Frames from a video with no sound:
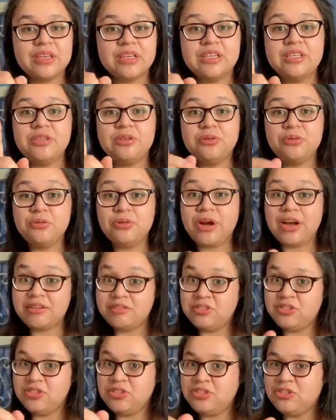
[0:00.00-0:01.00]
you don't have
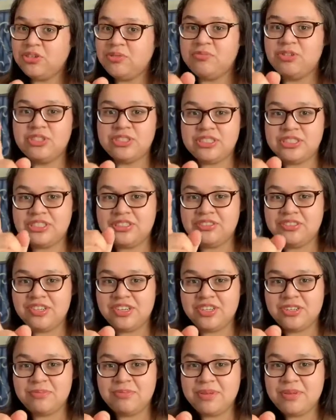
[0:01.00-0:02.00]
to show emotions to
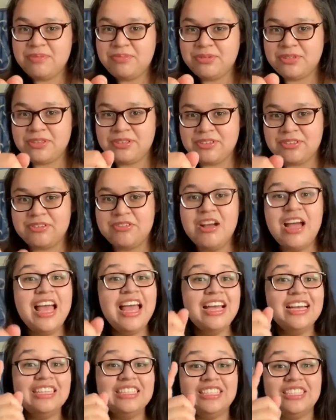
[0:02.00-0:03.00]
other people, you know.
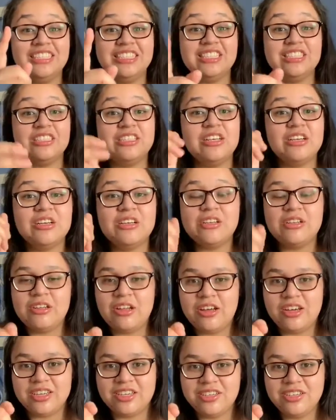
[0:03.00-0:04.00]
Just
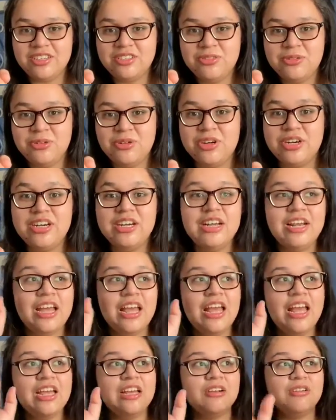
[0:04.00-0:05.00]
lock your door,
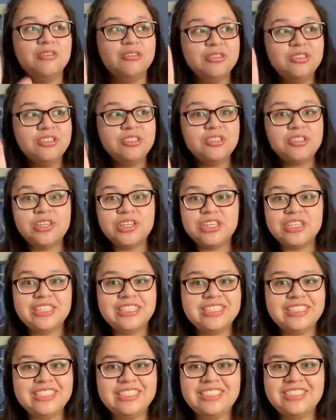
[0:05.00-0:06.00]
close your
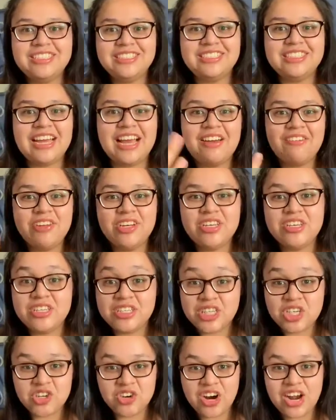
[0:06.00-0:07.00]
curtains, and just have a
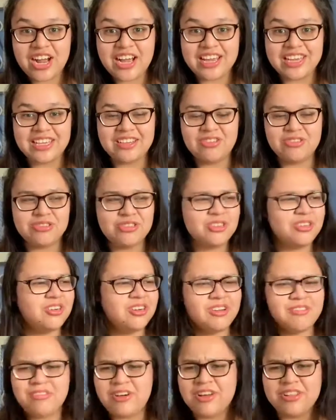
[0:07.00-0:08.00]
good cry, you know. Turn
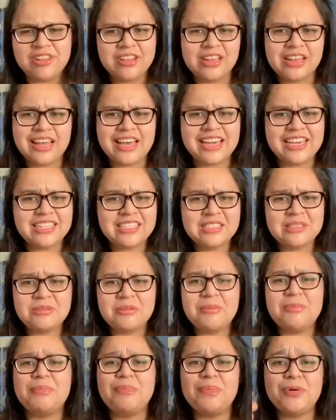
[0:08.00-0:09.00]
off all the lights,
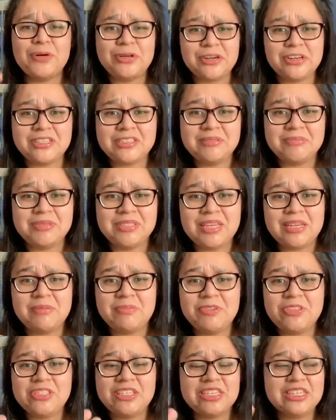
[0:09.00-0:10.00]
put on some sad
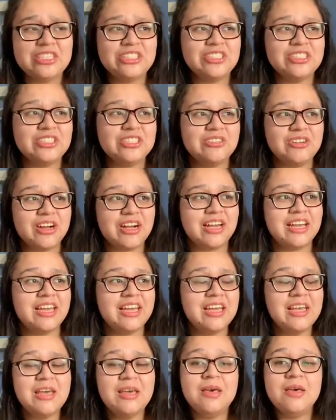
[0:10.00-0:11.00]
music, and just cry.
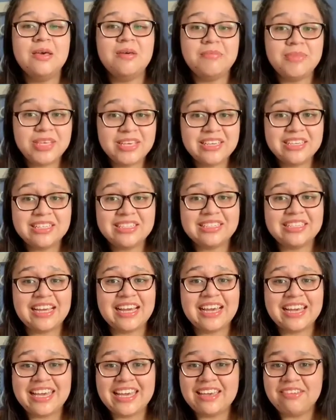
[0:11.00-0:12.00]
Because
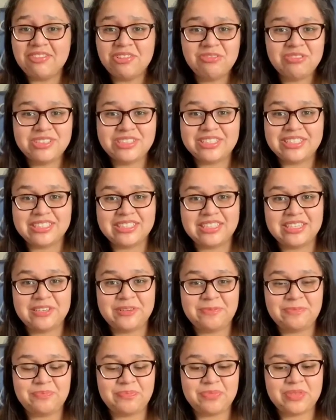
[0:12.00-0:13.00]
everyone does
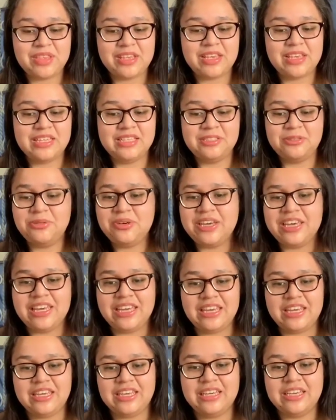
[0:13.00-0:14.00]
it. It's
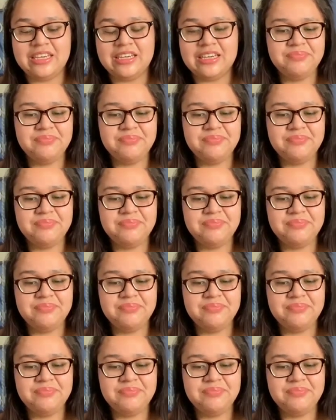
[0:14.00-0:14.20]
okay.